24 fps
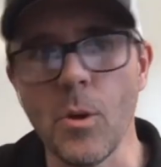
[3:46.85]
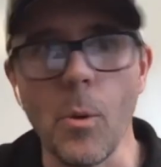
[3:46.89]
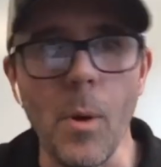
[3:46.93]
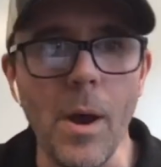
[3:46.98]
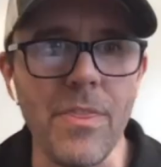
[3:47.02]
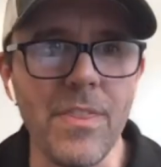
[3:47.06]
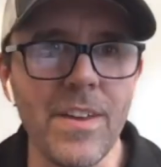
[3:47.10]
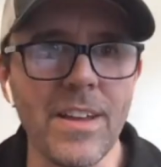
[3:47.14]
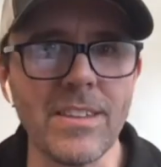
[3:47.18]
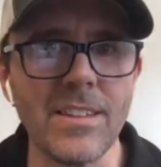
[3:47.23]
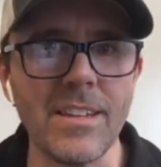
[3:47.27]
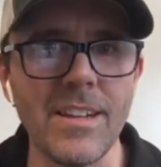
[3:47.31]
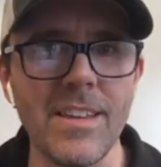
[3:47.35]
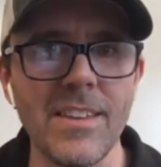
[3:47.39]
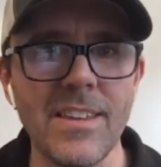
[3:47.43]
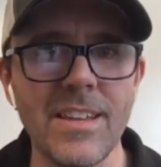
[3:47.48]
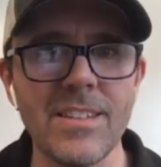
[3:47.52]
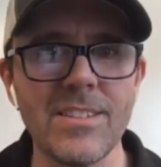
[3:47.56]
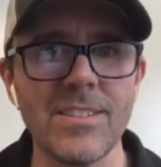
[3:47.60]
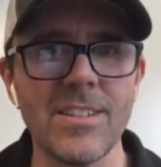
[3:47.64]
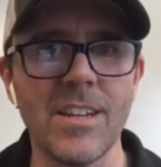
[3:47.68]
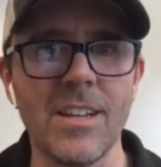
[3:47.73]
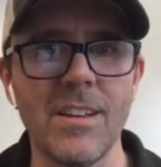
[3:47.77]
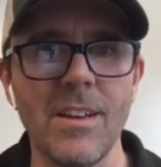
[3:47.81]
do I think that
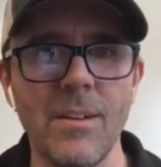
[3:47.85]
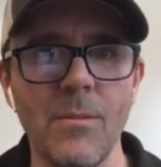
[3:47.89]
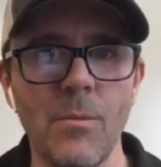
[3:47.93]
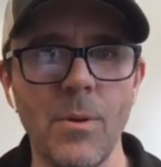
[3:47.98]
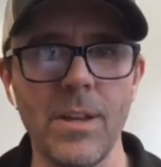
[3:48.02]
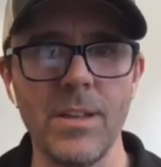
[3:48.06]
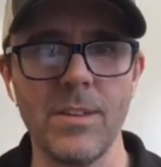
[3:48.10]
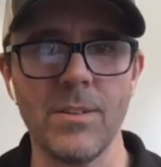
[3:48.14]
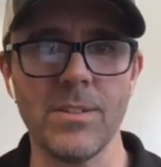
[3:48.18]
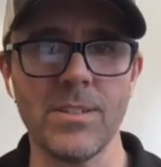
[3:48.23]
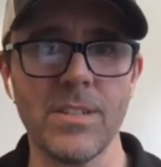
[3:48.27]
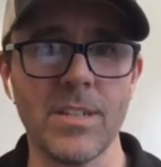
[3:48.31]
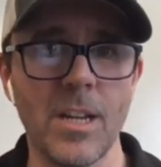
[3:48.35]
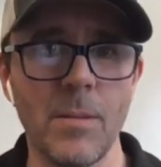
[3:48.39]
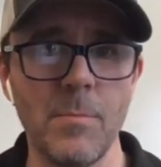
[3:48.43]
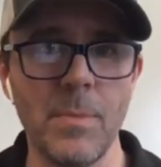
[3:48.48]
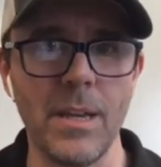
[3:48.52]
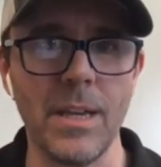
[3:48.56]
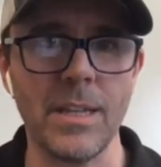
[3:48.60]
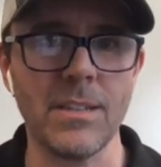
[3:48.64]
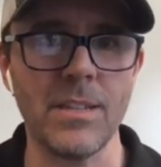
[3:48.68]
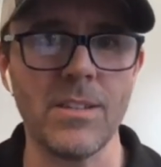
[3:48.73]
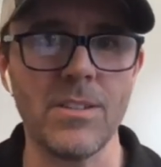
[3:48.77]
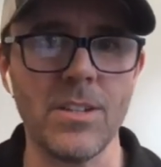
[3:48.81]
anything is going to what's it
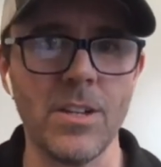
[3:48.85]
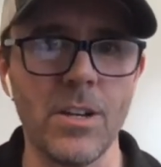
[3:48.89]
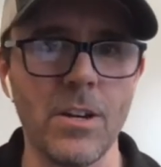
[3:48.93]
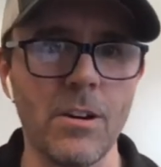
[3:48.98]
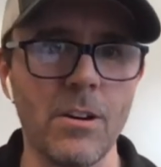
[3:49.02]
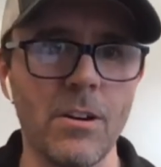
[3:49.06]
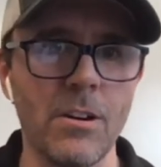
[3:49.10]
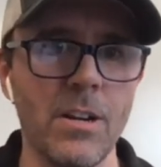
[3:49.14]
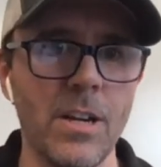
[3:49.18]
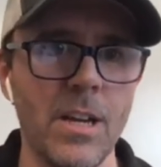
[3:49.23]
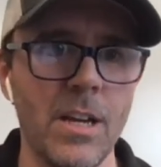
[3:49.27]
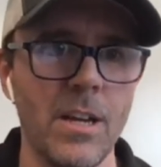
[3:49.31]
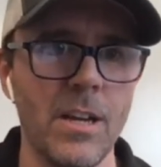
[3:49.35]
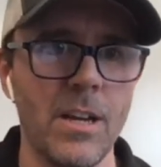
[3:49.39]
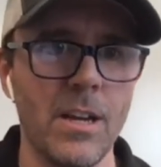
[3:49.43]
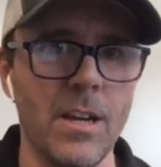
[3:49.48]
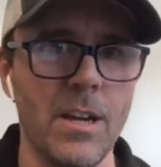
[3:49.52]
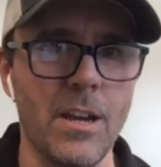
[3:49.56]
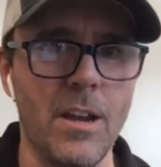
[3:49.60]
going to be like this year?